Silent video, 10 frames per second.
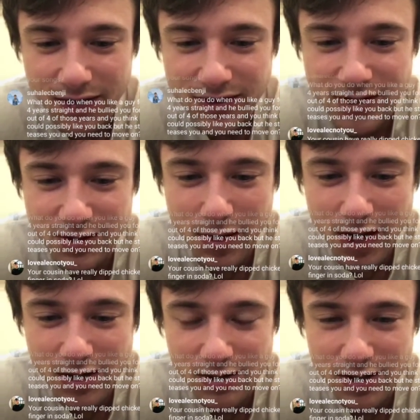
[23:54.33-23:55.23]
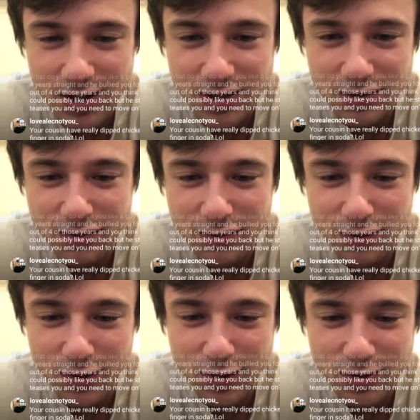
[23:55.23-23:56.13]
If a tomato is a
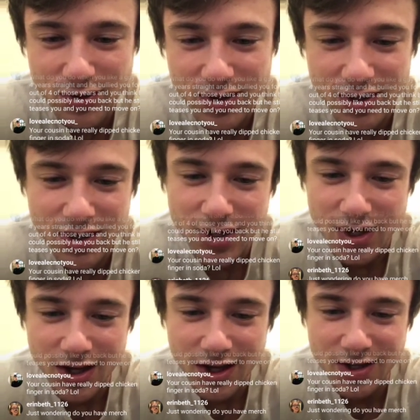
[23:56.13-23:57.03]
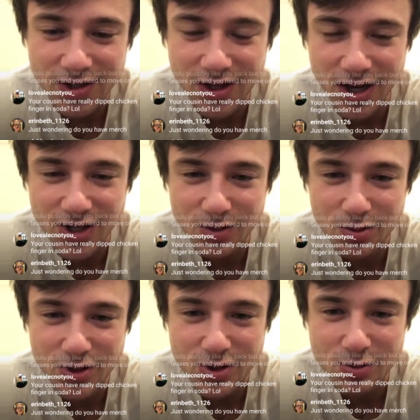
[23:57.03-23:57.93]
fruit, is
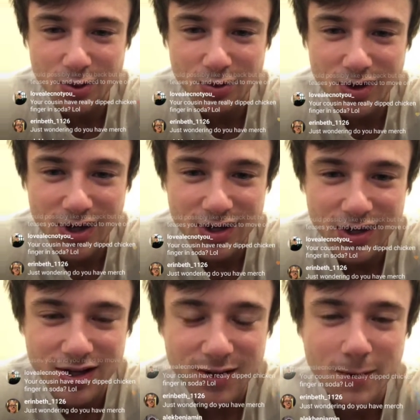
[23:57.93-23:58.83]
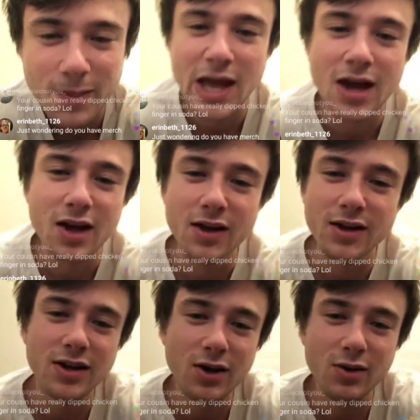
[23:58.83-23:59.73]
ketchup a smoothie?
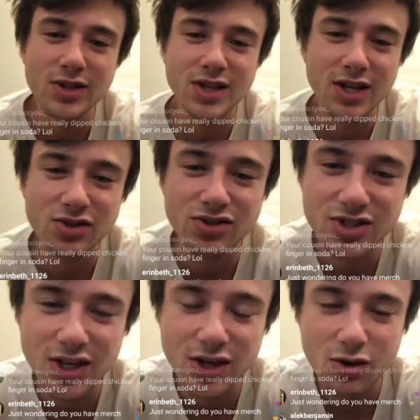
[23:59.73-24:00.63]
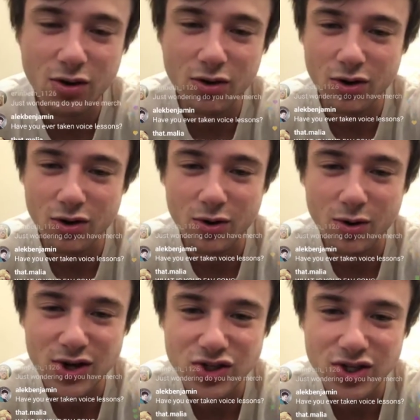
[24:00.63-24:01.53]
You know, it's an interesting
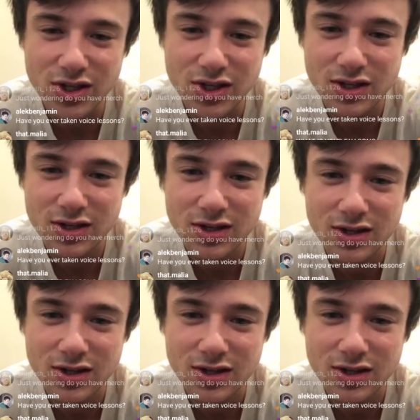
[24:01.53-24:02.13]
question.